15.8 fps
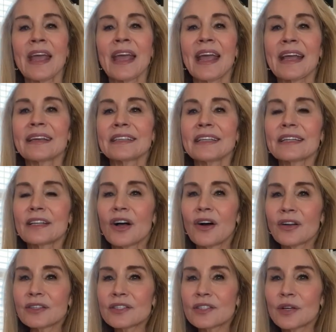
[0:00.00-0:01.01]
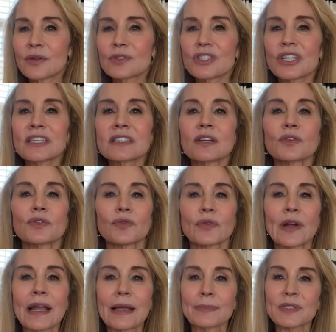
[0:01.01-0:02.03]
and it also just
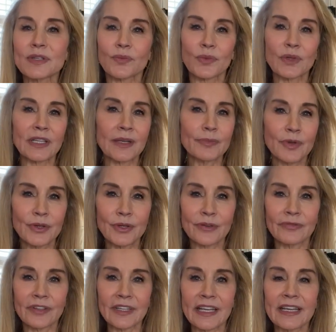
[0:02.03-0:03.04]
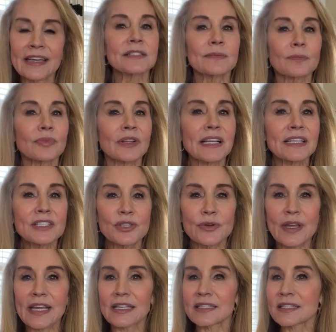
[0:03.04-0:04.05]
drapes really beautifully. Plus you
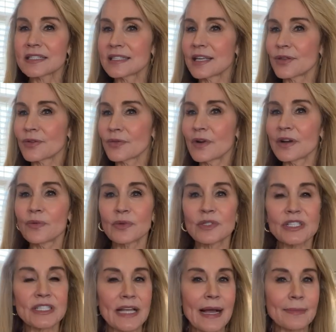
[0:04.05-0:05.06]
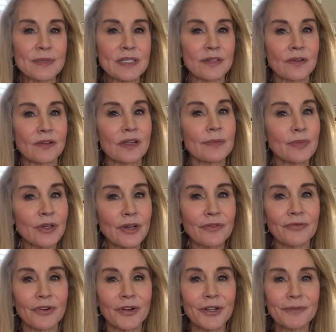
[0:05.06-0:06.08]
can't see through it, which is absolutely
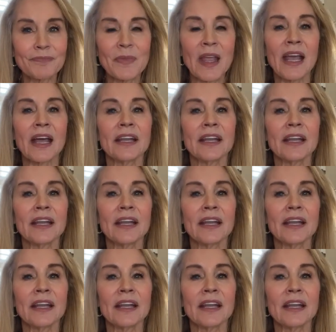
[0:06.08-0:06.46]
beautiful.